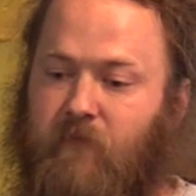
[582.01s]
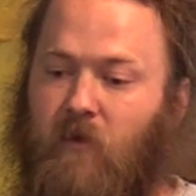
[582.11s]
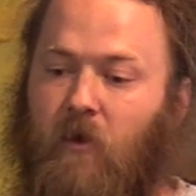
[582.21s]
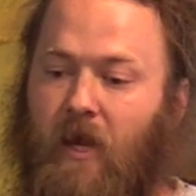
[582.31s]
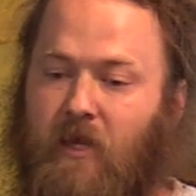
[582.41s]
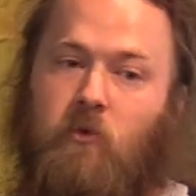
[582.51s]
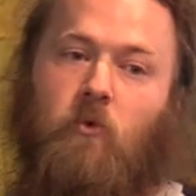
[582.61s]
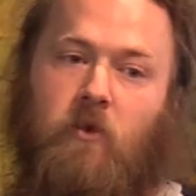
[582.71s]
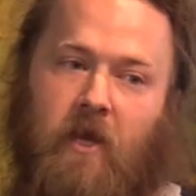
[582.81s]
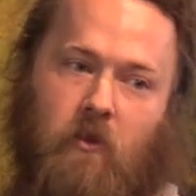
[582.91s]
of their
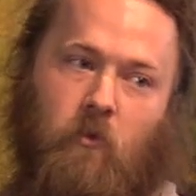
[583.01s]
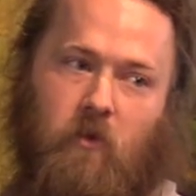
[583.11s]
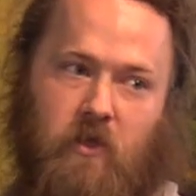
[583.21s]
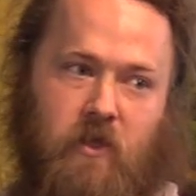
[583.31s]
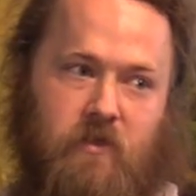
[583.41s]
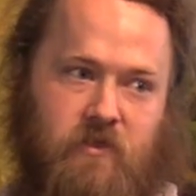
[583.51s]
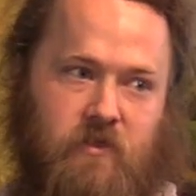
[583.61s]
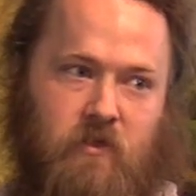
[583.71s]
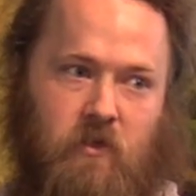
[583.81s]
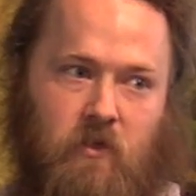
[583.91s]
annual calorie
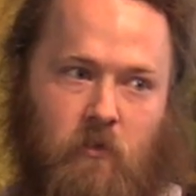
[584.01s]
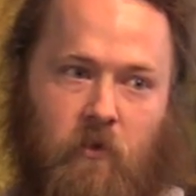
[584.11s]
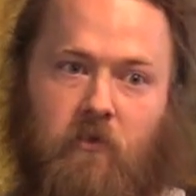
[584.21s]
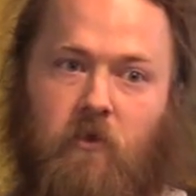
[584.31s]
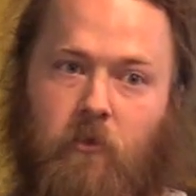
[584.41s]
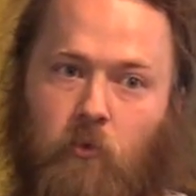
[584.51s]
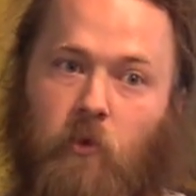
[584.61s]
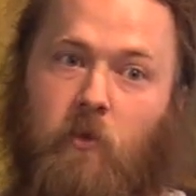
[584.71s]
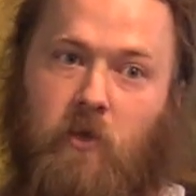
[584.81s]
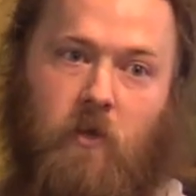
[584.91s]
needs within a
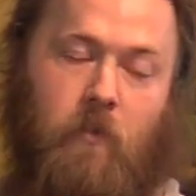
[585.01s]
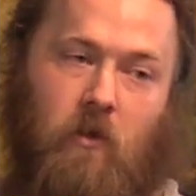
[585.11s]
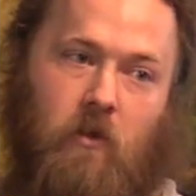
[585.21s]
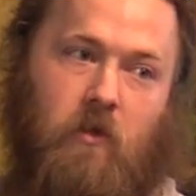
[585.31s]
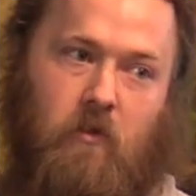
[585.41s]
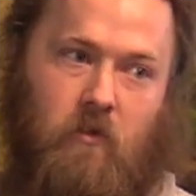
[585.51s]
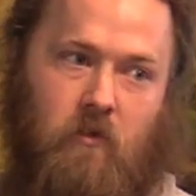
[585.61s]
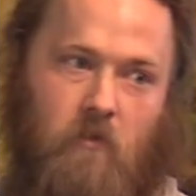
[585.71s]
three-week period.